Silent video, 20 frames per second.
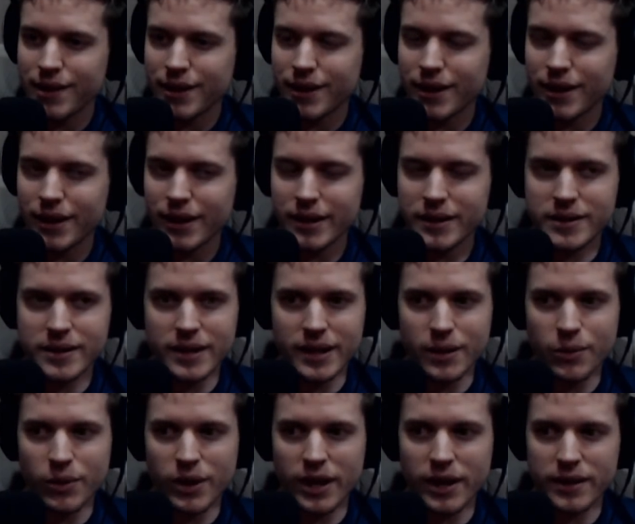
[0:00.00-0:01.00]
Let's
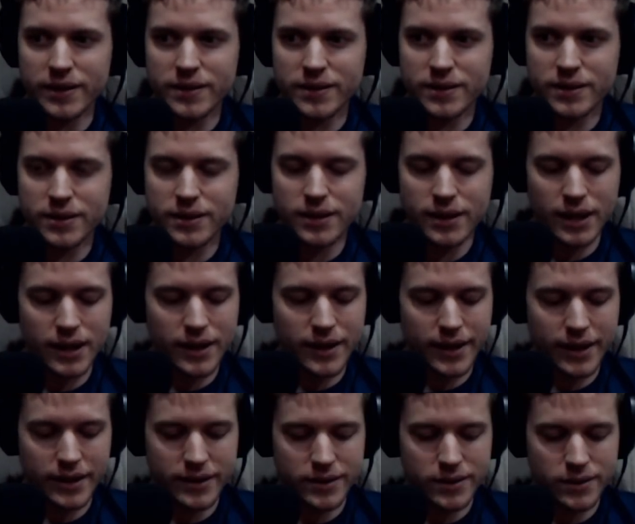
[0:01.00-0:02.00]
see, what else?
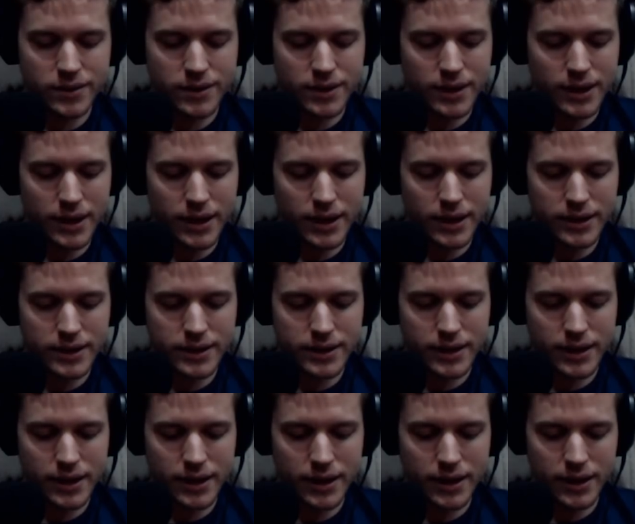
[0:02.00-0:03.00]
Anything else
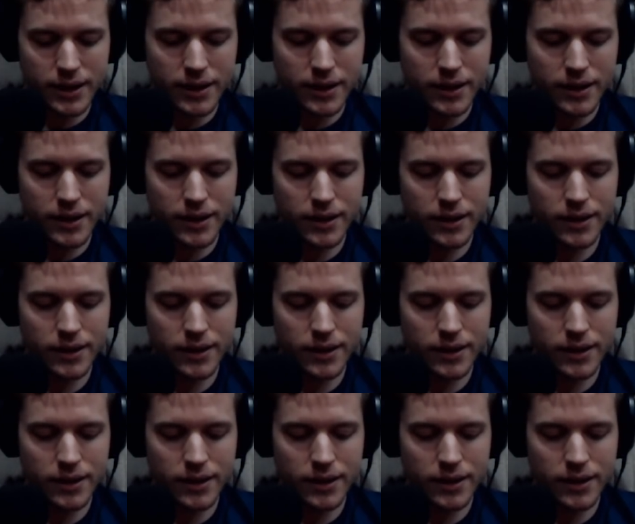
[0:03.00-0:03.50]
that